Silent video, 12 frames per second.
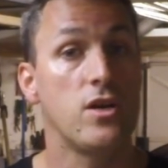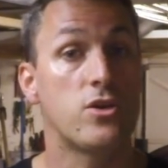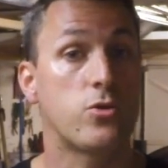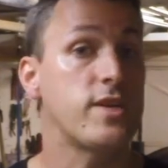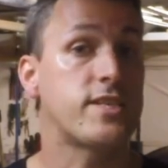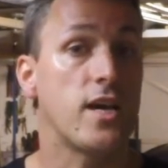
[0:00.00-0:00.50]

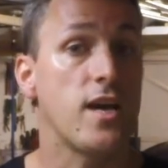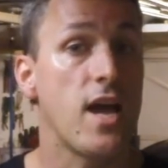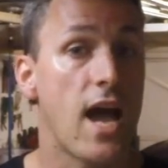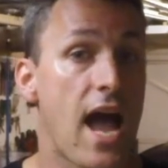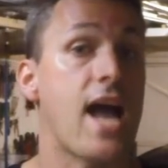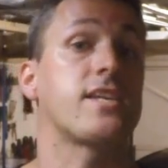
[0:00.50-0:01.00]
Twitter
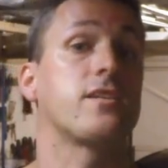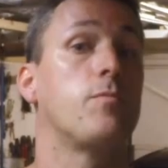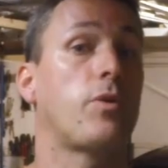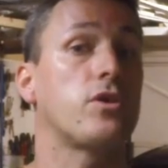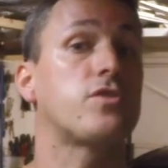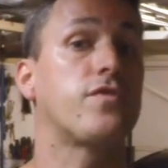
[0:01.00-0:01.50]

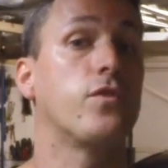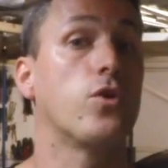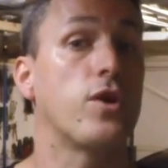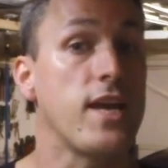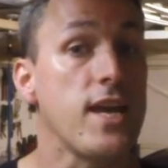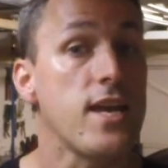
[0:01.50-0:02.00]

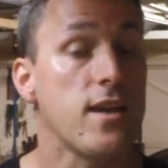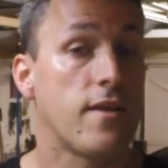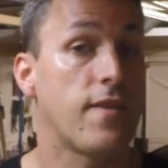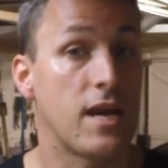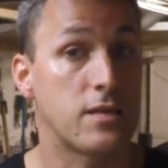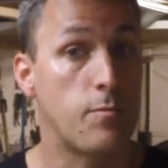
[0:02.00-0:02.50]
@plus4e,
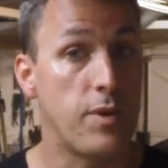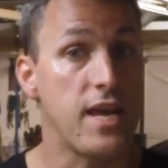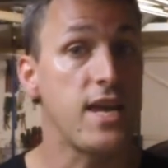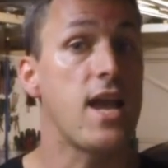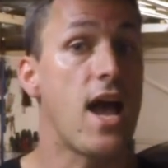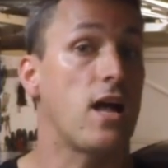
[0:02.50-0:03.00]
that's
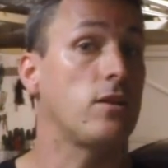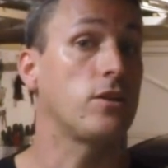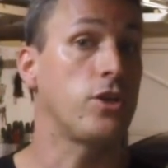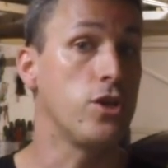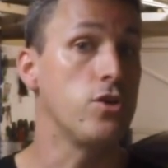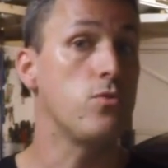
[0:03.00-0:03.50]

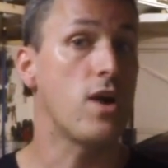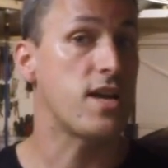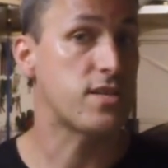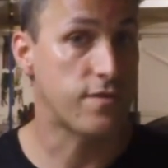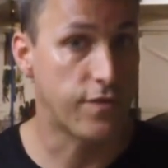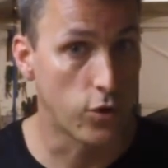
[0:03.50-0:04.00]

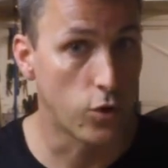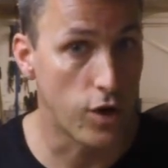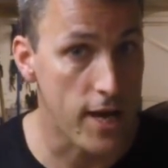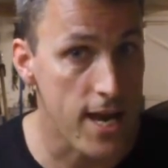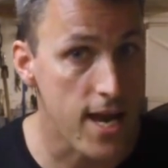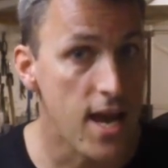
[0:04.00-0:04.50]

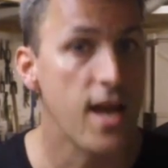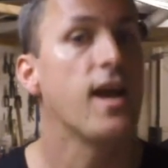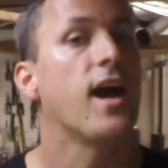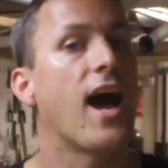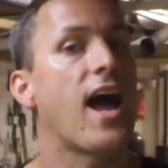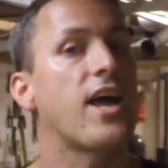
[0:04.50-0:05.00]
PLUS4E,
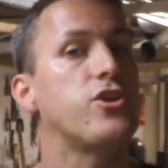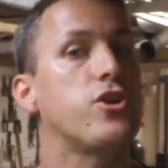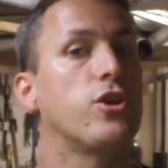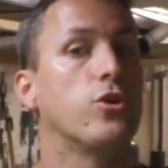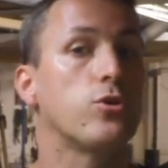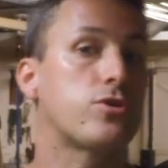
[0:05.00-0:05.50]
And you
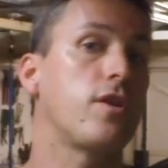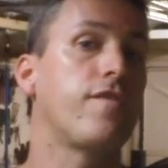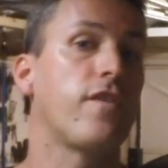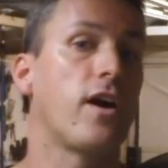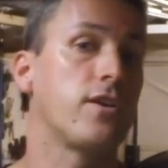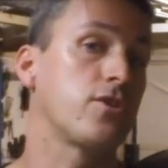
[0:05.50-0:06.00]
can also
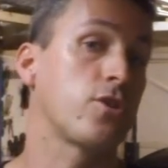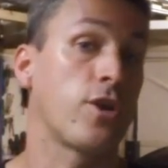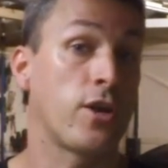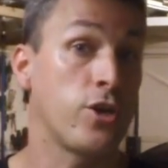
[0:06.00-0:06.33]
find us on our